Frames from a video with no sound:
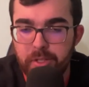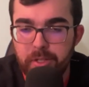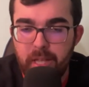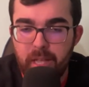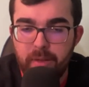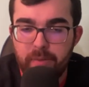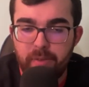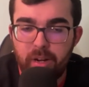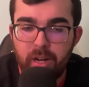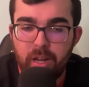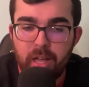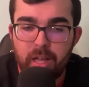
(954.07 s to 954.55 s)
They
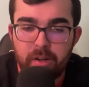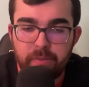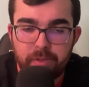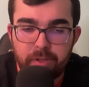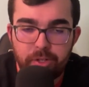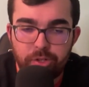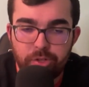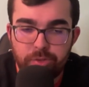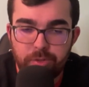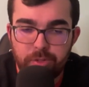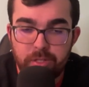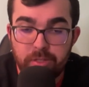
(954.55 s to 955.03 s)
have a lot of
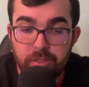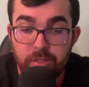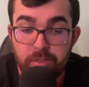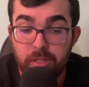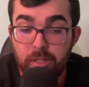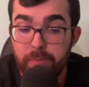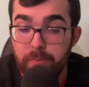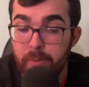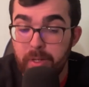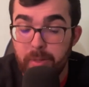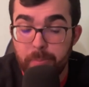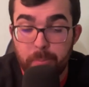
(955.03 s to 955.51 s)
injuries, a
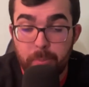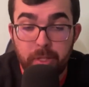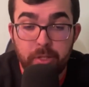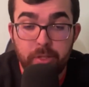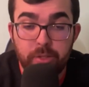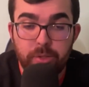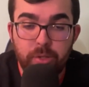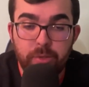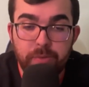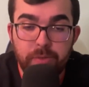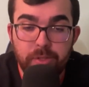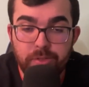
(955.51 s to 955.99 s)
double, a big
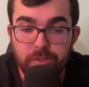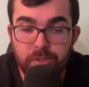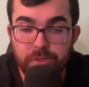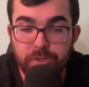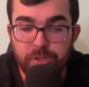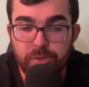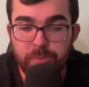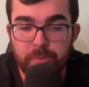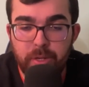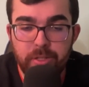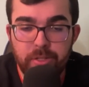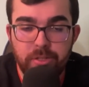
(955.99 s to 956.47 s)
COVID
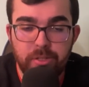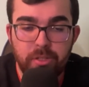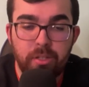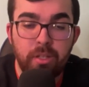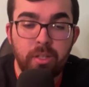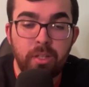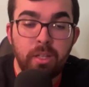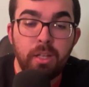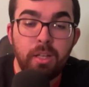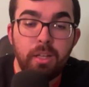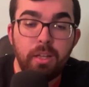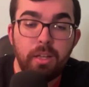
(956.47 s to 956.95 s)
situation,
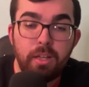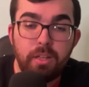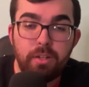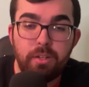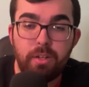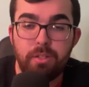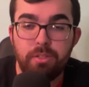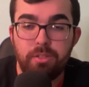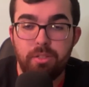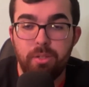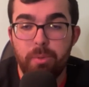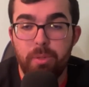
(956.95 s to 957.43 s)
and
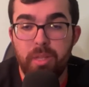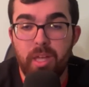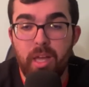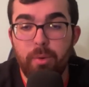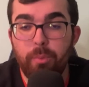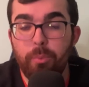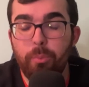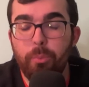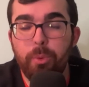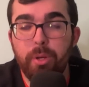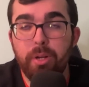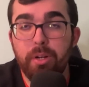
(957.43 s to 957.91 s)
also
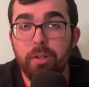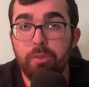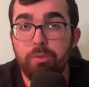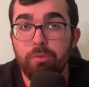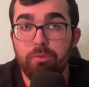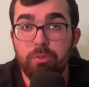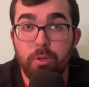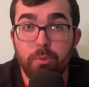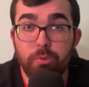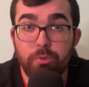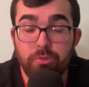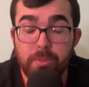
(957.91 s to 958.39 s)
that weird
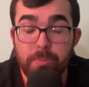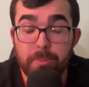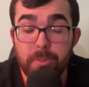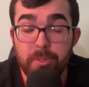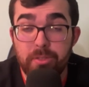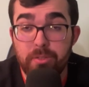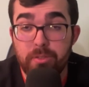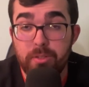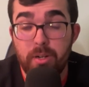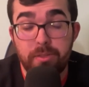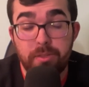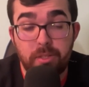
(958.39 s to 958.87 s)
road trip to
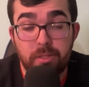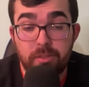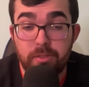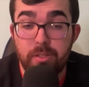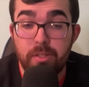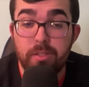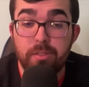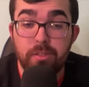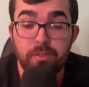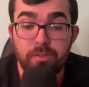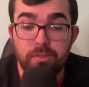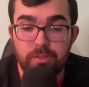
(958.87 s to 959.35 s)
start the season.